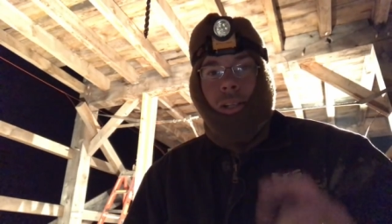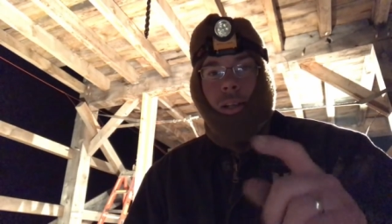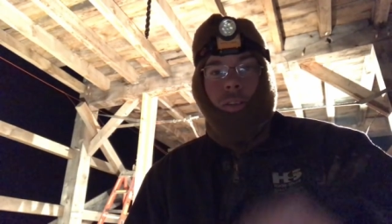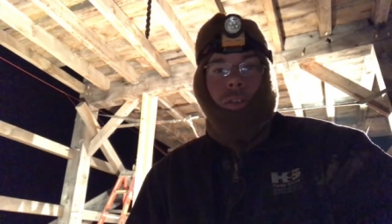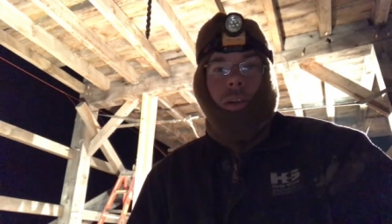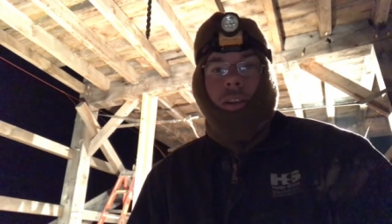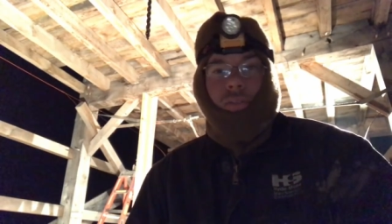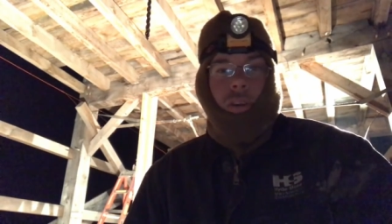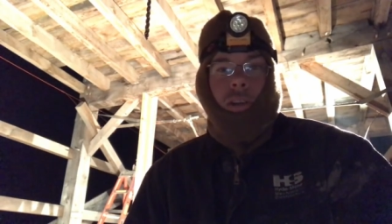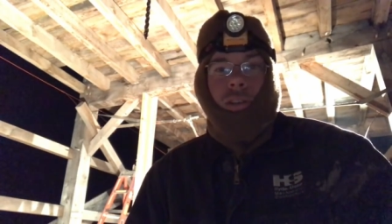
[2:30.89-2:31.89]
Enjoy the
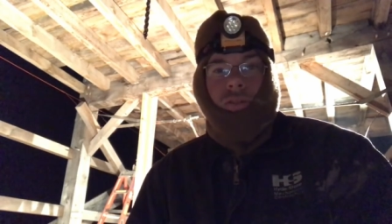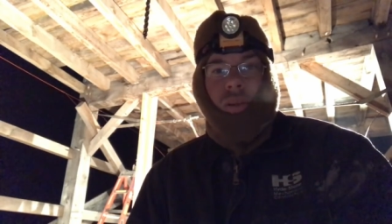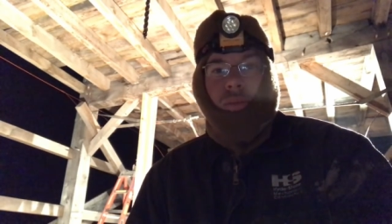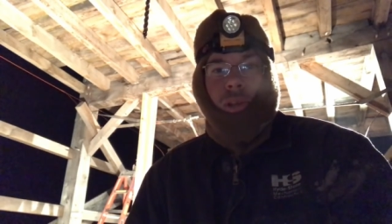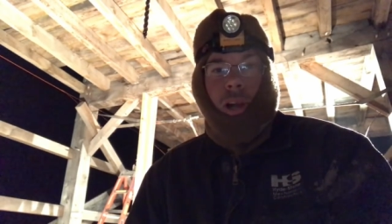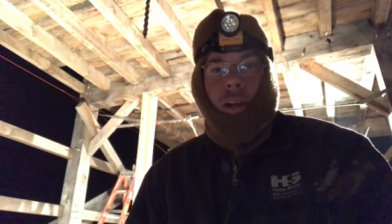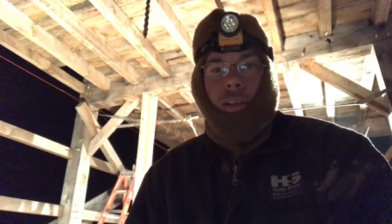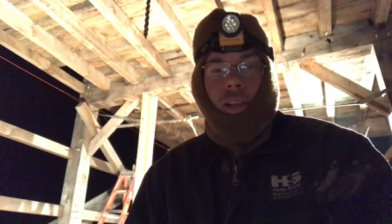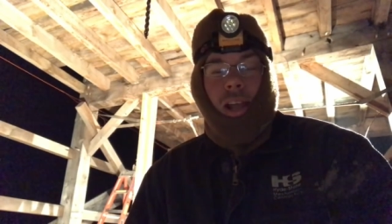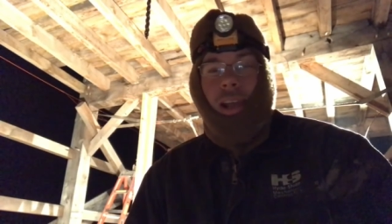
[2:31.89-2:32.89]
footage from throughout
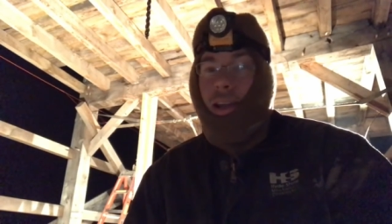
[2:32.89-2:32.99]
the day.